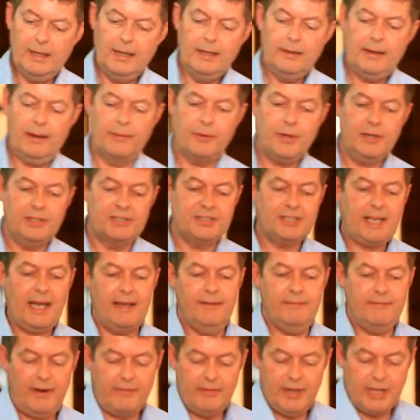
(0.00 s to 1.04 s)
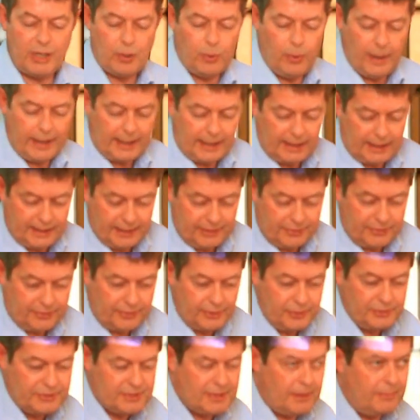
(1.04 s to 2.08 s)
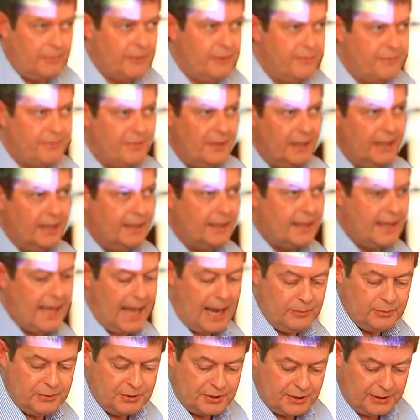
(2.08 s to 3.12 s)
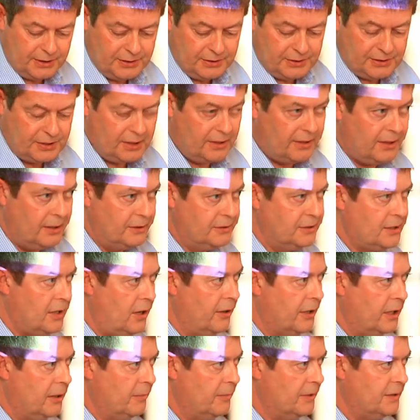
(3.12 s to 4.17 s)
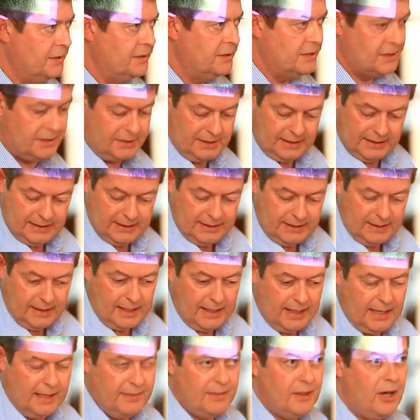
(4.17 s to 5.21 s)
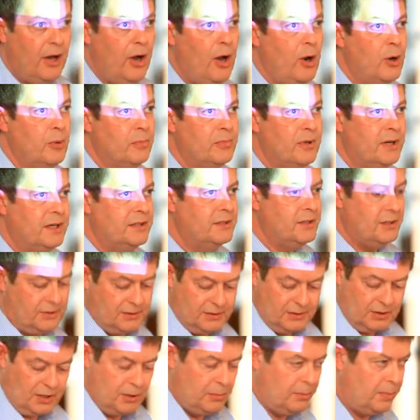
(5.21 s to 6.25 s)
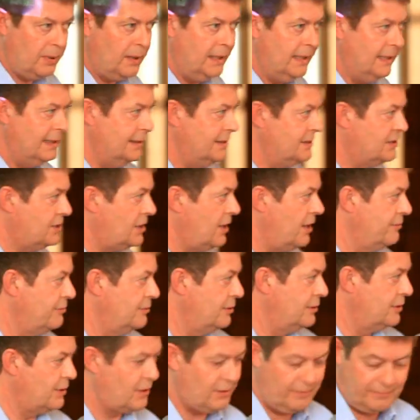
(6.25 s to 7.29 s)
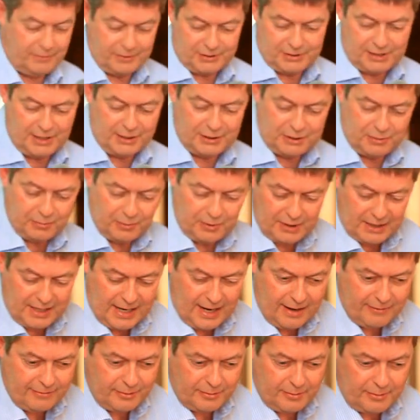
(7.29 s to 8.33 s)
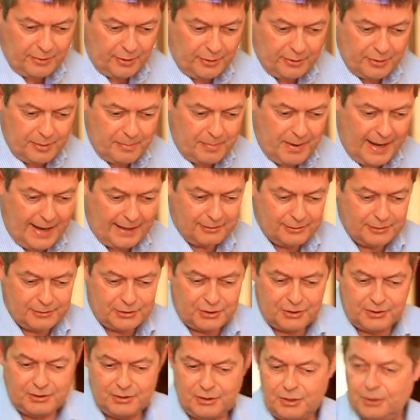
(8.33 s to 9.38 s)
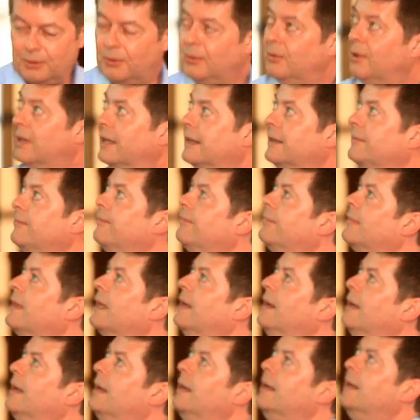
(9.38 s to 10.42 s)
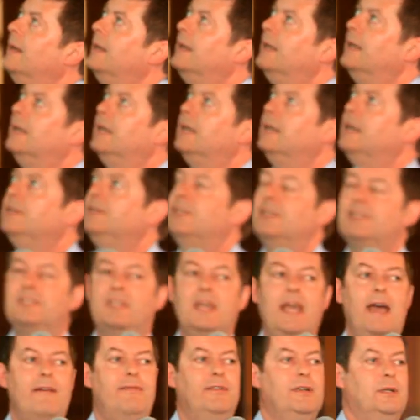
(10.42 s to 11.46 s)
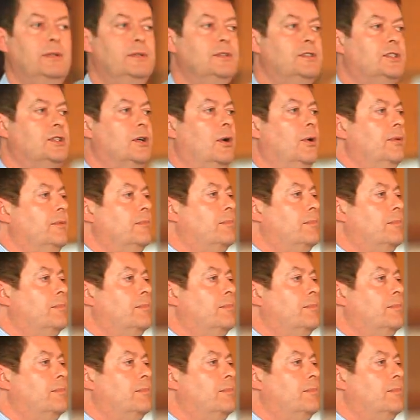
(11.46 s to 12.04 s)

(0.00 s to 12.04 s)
I'm going to skate very quickly through some of the counters to those arguments in the hope that it doesn't completely stifle the conversation we're going to have on the panel shortly. Just the evidence on